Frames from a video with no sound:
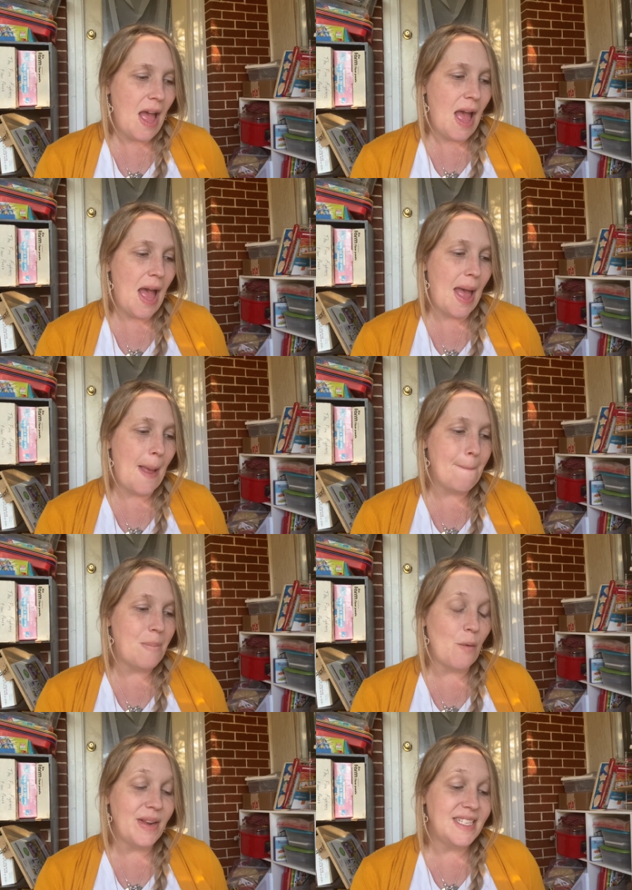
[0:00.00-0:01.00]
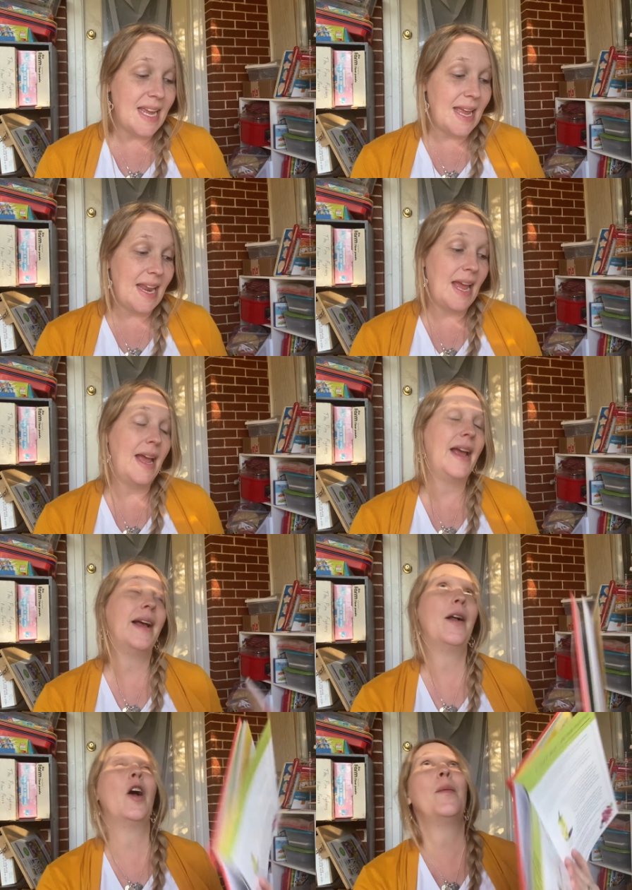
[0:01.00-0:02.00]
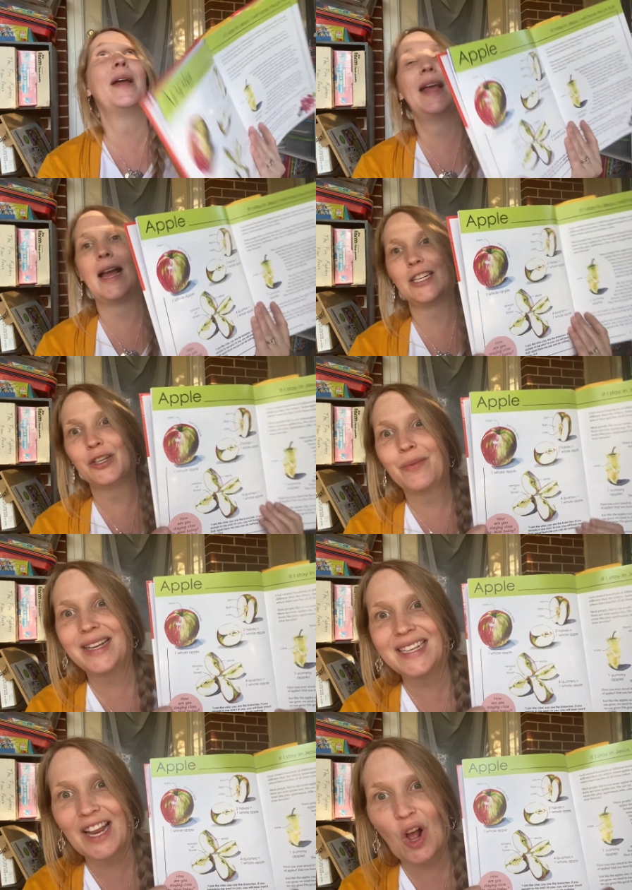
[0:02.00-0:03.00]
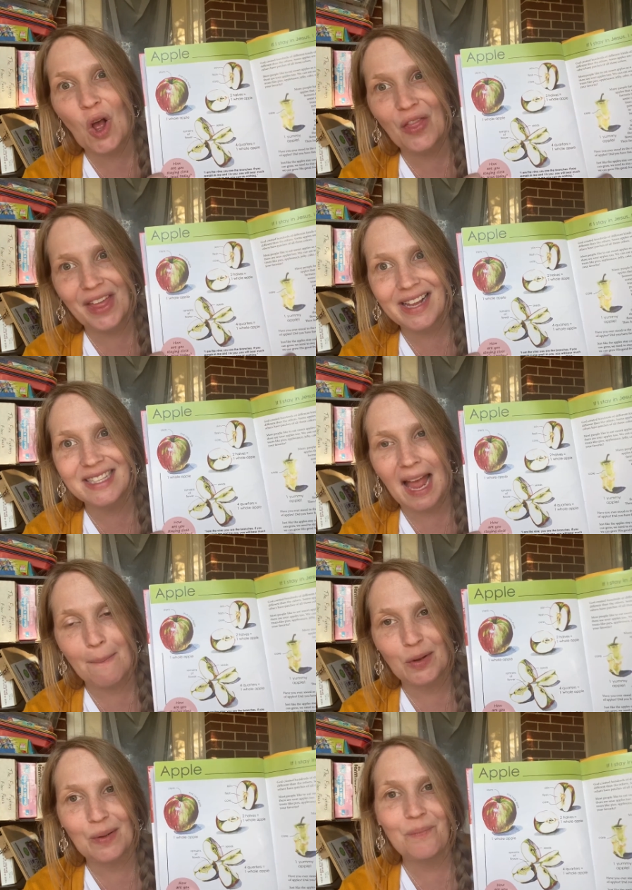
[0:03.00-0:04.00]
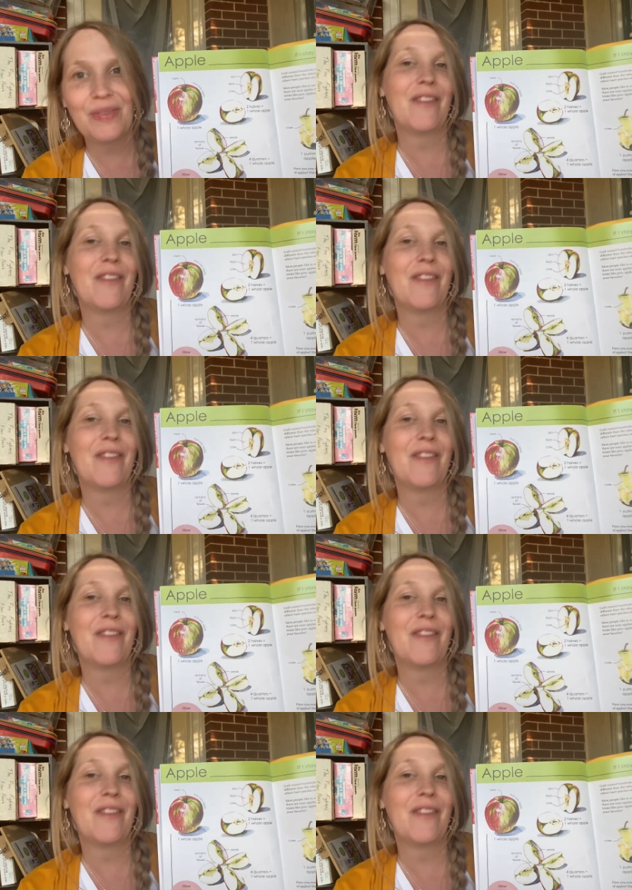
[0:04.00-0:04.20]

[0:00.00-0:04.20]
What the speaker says: But we did, oh my gosh, we did all things Apple.